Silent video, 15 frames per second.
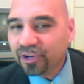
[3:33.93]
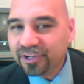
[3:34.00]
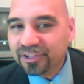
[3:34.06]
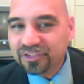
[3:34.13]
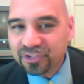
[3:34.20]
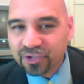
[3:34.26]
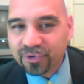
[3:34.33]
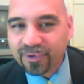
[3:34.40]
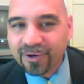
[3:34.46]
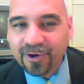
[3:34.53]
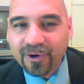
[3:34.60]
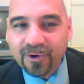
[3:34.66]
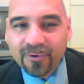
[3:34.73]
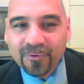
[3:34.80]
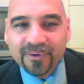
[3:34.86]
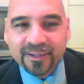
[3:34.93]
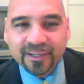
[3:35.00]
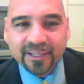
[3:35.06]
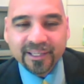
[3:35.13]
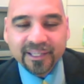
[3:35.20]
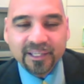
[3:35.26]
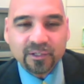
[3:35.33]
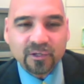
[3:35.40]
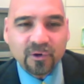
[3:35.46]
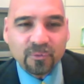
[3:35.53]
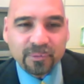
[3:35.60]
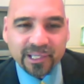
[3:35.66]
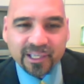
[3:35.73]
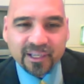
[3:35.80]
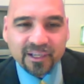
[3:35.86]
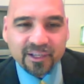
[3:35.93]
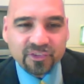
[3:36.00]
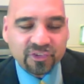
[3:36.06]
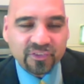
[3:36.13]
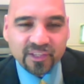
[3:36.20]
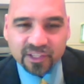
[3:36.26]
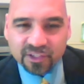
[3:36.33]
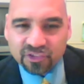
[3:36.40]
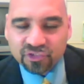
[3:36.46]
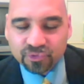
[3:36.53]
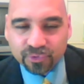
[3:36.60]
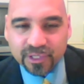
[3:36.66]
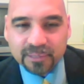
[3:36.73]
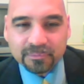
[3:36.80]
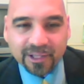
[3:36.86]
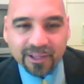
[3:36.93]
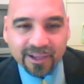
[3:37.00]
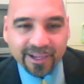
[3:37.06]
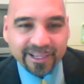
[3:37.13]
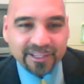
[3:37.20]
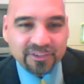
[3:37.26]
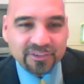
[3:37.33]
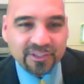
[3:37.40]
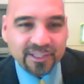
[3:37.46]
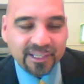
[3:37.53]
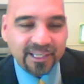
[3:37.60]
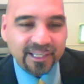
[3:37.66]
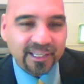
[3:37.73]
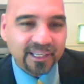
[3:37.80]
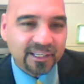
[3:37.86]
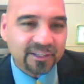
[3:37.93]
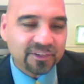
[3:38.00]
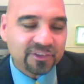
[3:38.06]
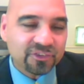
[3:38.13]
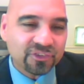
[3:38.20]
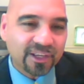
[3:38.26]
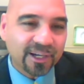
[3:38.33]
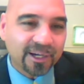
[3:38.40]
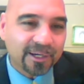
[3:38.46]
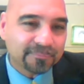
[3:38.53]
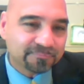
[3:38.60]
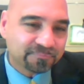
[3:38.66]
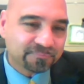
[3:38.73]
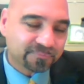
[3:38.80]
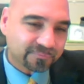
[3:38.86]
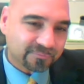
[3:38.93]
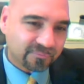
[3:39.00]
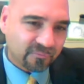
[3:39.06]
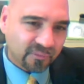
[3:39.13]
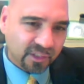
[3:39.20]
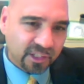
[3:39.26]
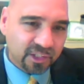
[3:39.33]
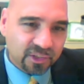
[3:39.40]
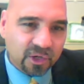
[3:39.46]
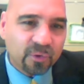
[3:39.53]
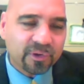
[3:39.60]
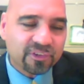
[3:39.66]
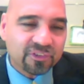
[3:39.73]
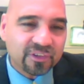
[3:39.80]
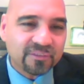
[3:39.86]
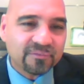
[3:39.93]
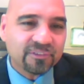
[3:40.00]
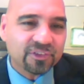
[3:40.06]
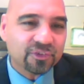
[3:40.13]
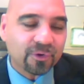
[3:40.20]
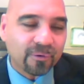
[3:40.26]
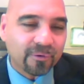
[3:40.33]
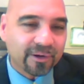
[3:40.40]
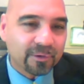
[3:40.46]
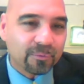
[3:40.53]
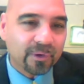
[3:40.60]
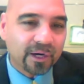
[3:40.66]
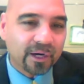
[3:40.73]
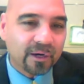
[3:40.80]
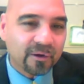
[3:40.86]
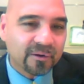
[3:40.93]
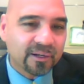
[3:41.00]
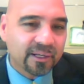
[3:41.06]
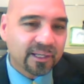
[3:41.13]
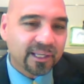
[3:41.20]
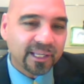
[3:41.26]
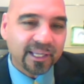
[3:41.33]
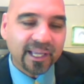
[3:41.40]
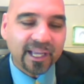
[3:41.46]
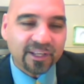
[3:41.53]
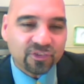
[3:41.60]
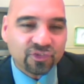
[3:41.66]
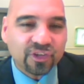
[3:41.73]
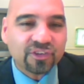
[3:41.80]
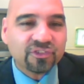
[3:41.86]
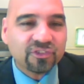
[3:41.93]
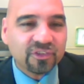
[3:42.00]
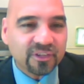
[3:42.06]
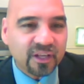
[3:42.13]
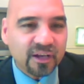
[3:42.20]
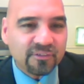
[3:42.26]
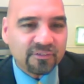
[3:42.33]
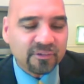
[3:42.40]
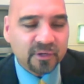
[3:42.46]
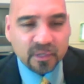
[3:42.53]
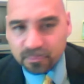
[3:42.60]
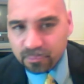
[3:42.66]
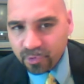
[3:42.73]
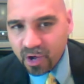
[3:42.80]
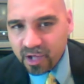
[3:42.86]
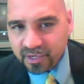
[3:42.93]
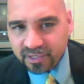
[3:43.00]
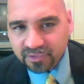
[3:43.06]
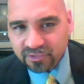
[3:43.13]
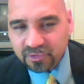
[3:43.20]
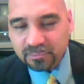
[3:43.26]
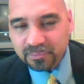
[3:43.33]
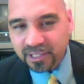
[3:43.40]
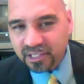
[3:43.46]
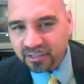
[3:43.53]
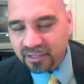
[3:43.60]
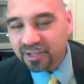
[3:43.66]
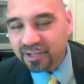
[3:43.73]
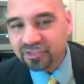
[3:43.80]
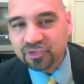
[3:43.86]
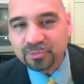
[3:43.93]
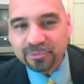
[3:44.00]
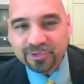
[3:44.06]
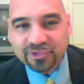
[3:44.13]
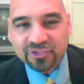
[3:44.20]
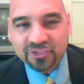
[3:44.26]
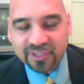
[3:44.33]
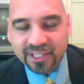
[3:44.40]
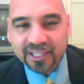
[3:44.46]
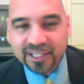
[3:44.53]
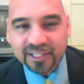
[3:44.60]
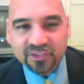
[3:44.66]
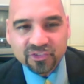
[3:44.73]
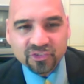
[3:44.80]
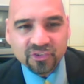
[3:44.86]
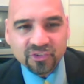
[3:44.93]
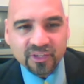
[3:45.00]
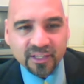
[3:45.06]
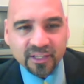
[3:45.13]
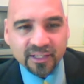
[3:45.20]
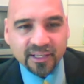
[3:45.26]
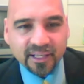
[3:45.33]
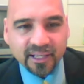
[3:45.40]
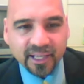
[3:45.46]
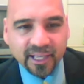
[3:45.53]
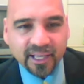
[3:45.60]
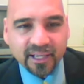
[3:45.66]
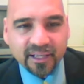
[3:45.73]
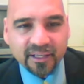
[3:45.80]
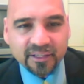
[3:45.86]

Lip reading: And he started to grow, you know, because he streamlined his his inventory, where he had just enough product to meet customers' needs,